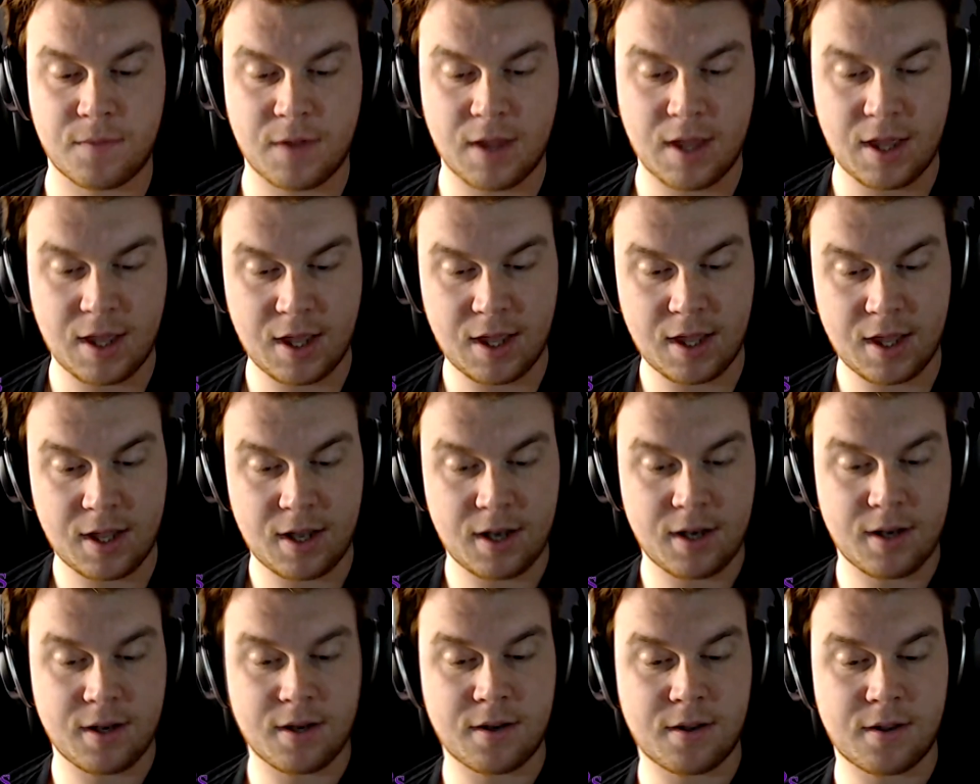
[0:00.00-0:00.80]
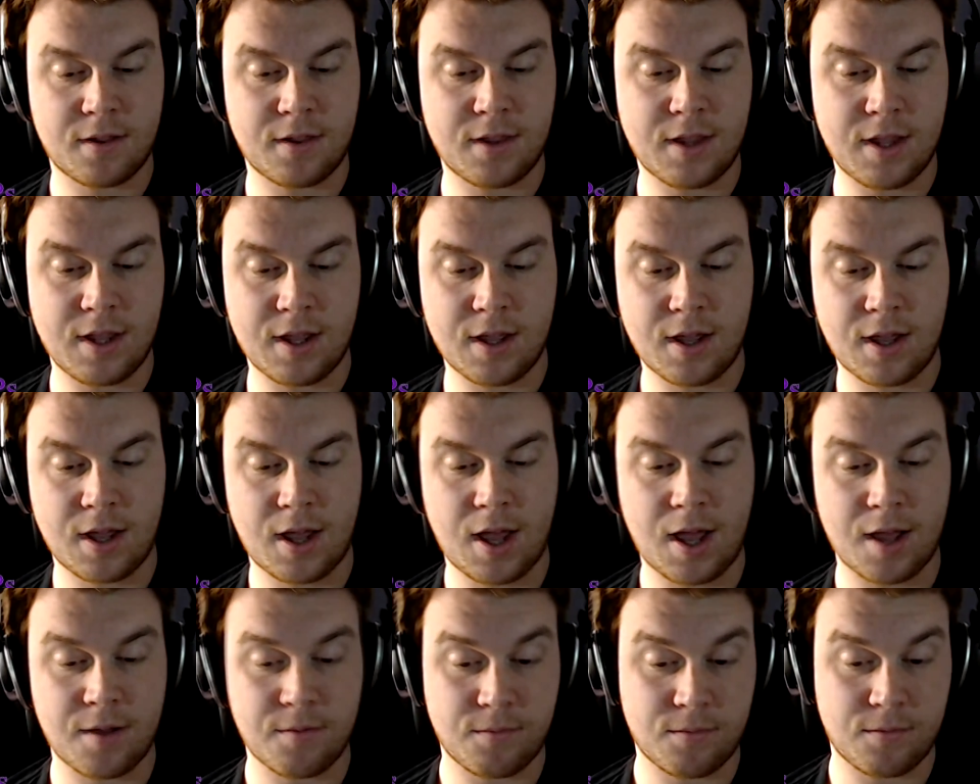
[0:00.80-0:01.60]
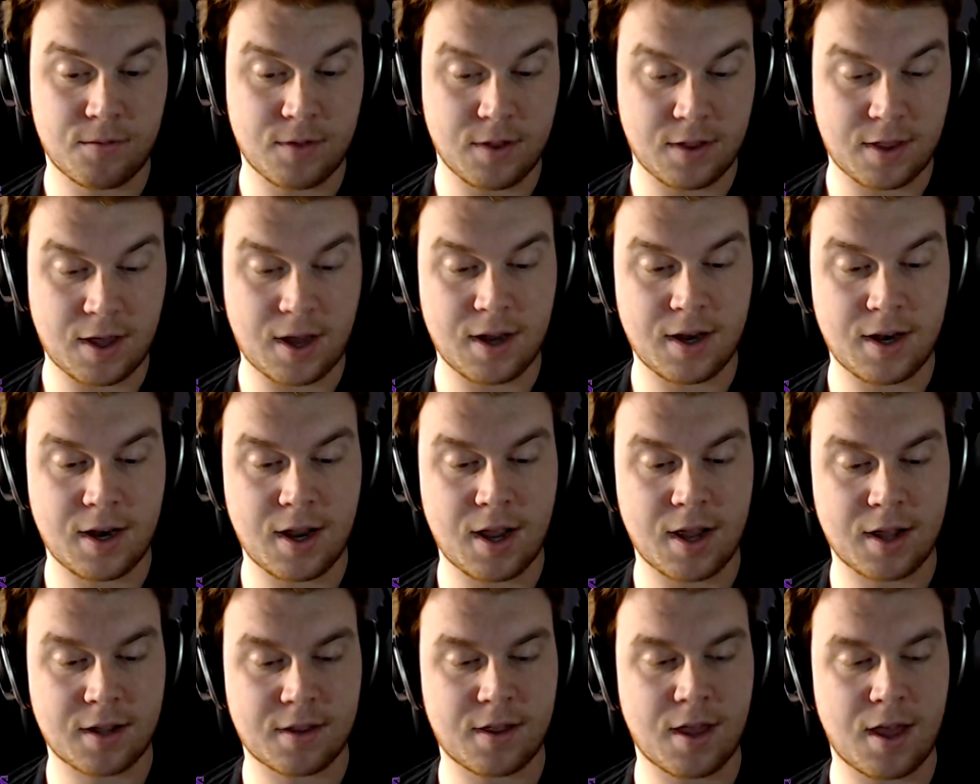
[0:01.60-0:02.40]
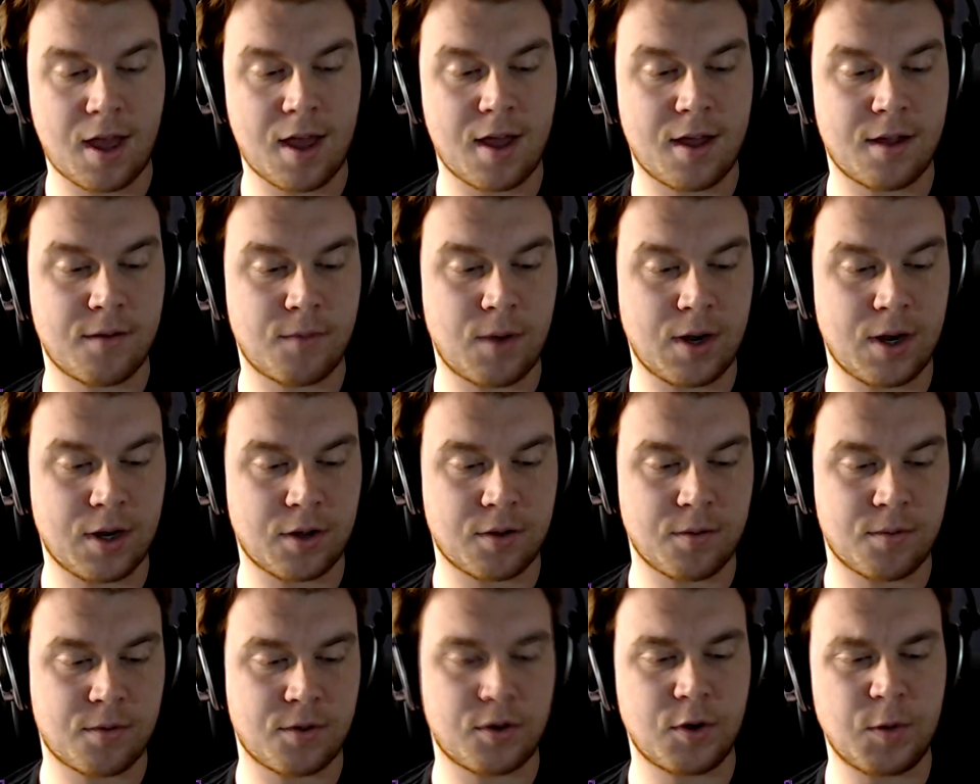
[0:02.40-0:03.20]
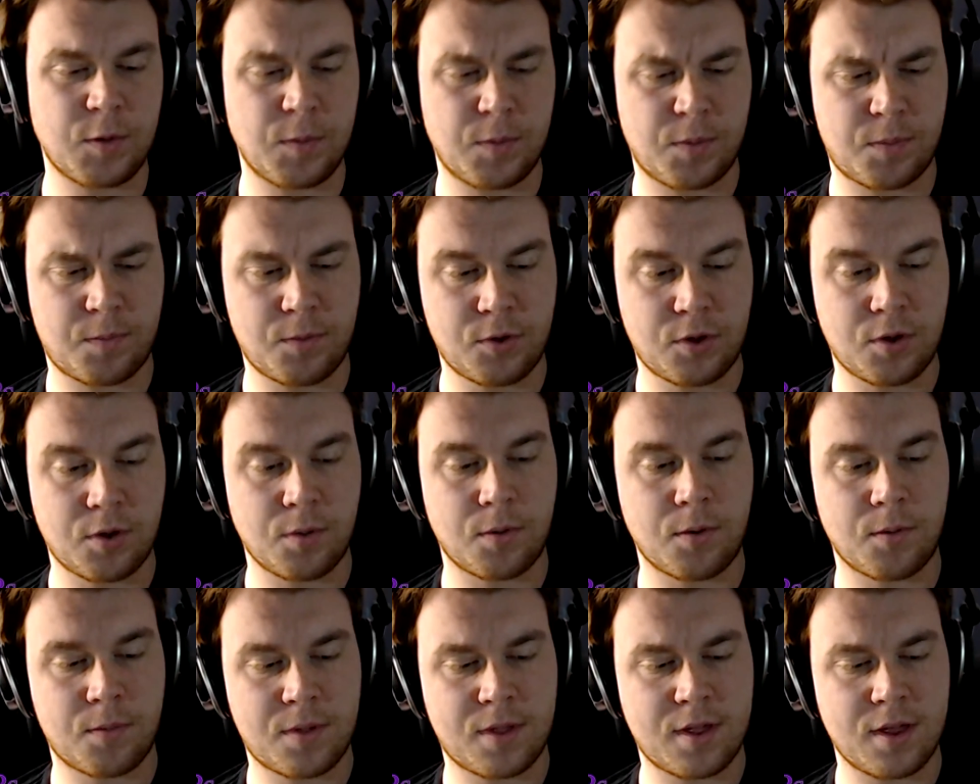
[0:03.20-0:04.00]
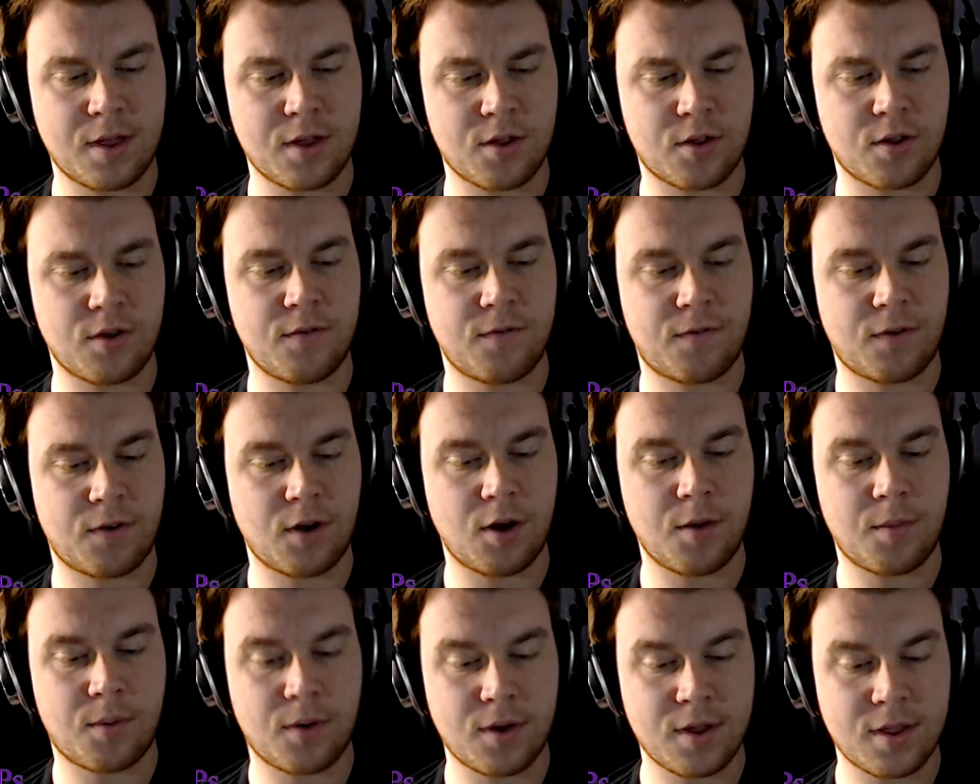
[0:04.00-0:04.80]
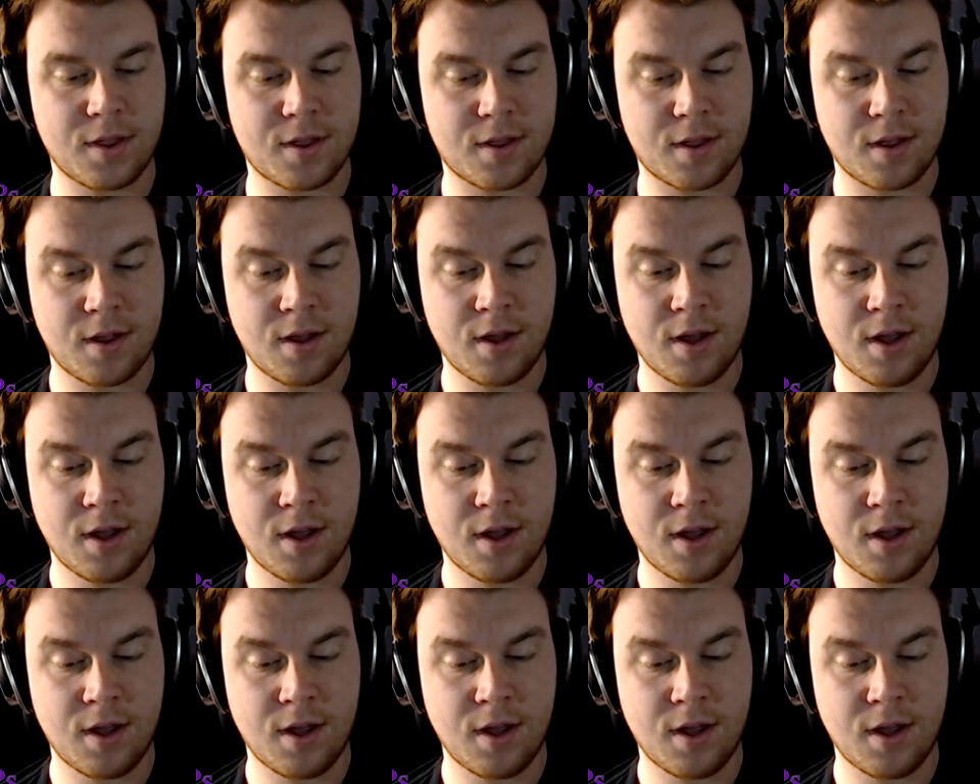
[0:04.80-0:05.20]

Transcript: in the Titan X when it comes to double precision float points.